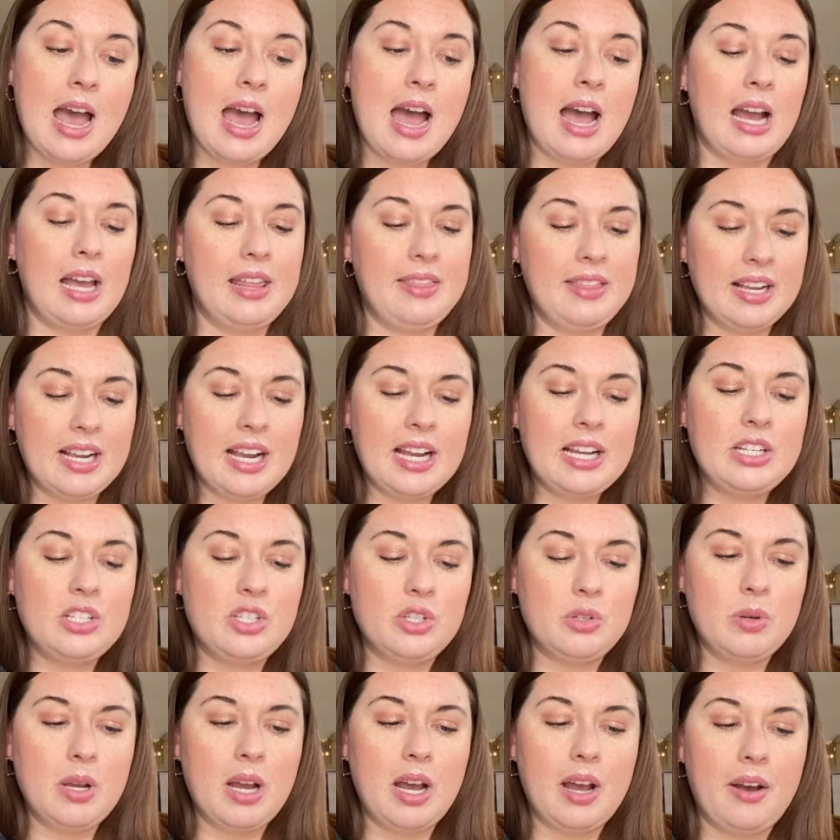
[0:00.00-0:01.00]
I think I do
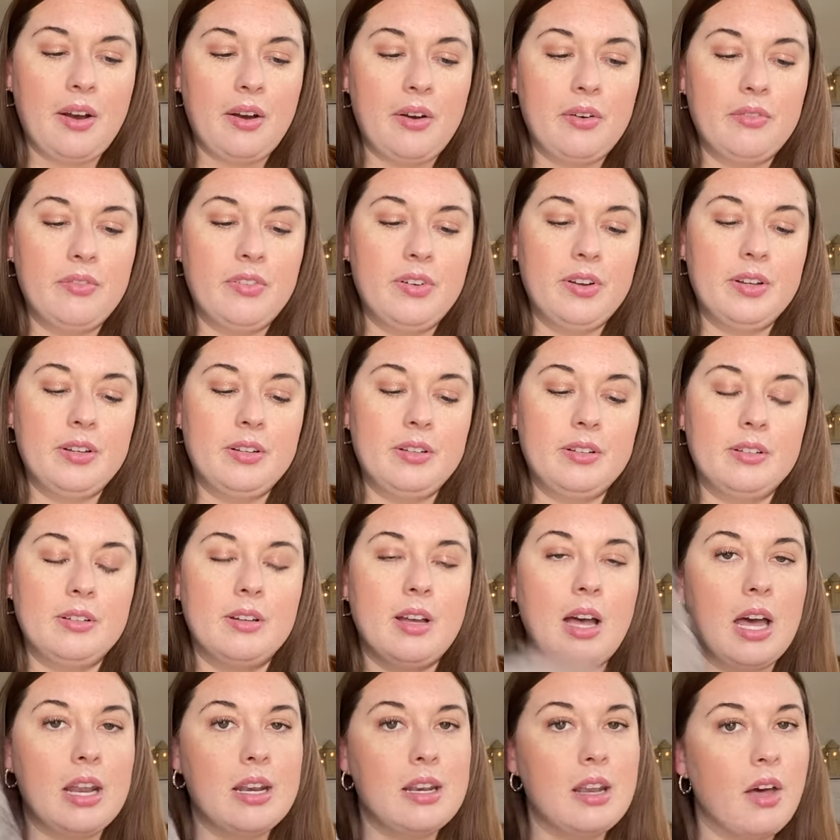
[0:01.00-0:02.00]
have
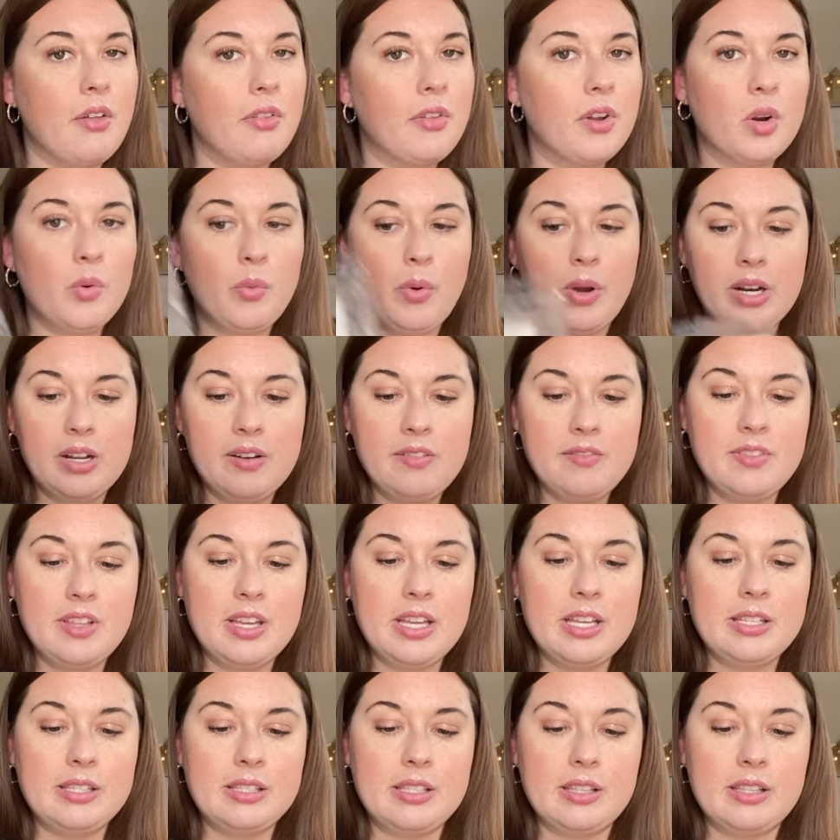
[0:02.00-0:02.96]
another one of this.